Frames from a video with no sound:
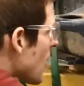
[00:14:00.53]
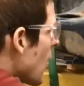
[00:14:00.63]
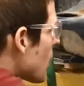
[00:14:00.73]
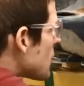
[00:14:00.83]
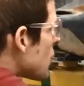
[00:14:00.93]
So
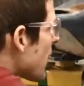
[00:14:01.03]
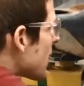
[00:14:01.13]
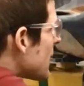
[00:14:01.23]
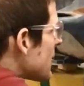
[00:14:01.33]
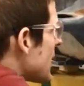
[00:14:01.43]
all we're
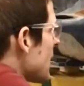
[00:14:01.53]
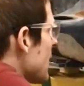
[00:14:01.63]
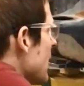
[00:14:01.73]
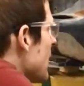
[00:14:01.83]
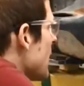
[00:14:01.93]
checking is
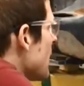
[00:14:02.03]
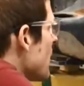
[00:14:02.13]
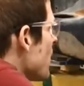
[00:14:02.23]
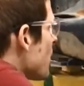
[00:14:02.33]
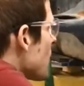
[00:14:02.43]
that
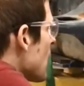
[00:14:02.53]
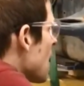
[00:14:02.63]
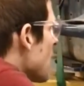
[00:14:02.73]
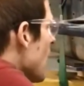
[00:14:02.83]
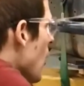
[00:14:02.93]

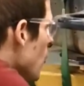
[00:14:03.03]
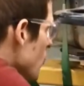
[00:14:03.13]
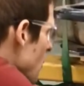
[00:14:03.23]
the holes